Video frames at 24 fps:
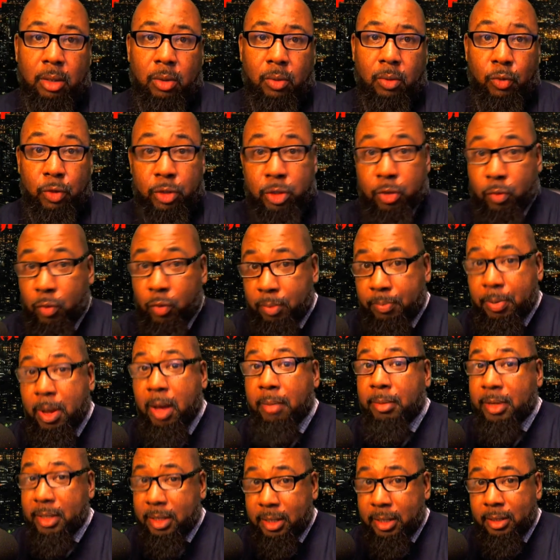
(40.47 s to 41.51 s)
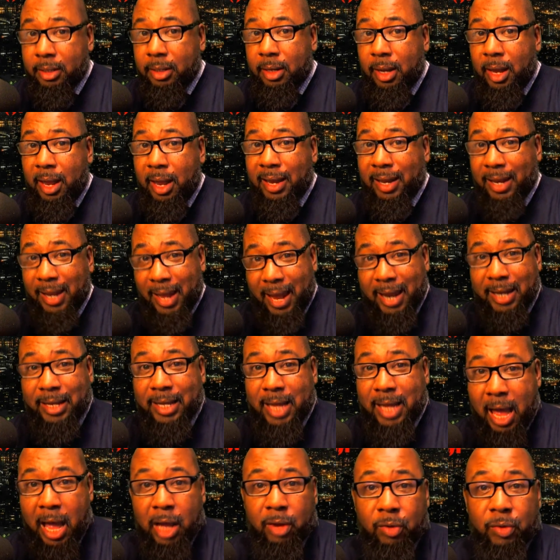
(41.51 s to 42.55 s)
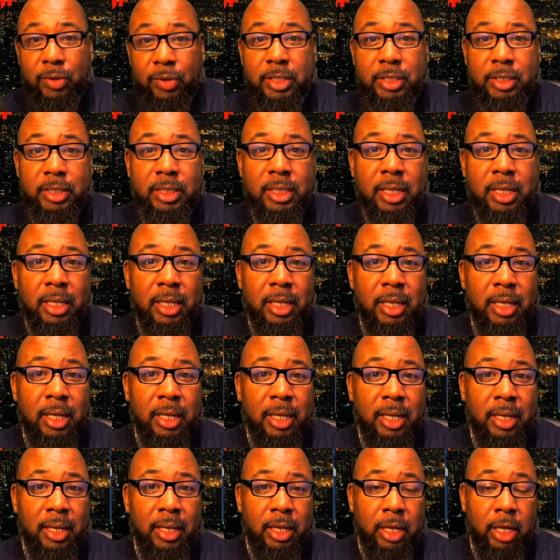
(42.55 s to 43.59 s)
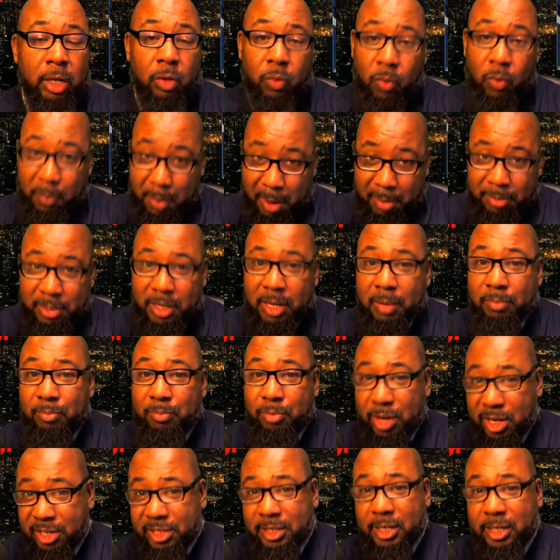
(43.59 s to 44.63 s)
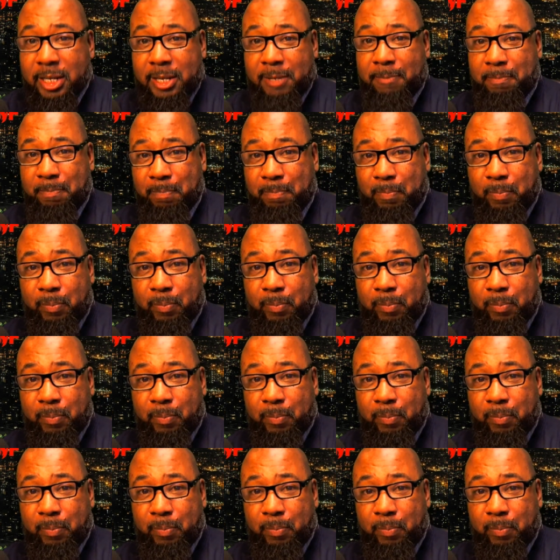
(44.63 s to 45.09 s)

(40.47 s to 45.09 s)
with a Republican led Congress and a Republican president,